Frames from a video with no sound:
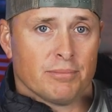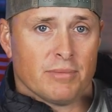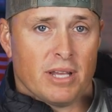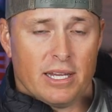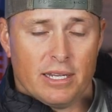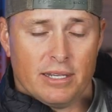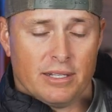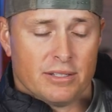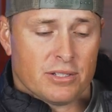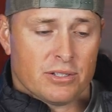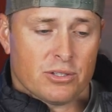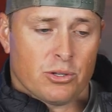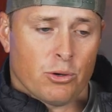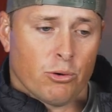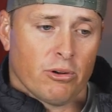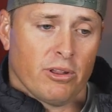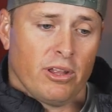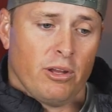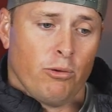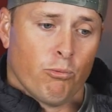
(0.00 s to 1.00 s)
And it's
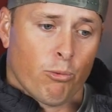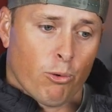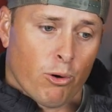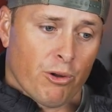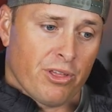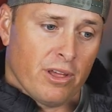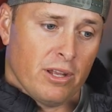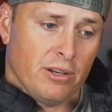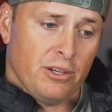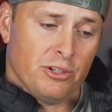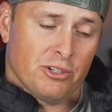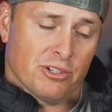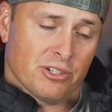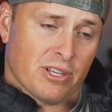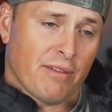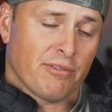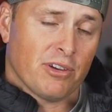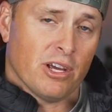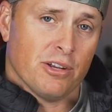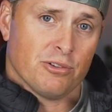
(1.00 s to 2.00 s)
totally worth it. You just
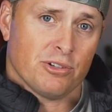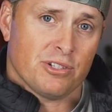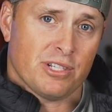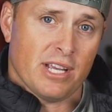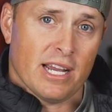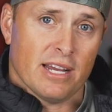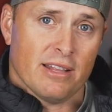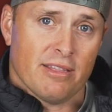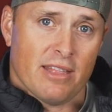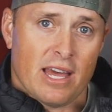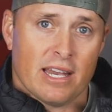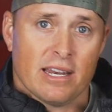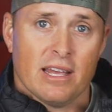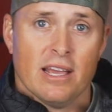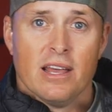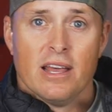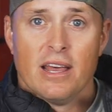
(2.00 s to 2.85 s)
have to understand that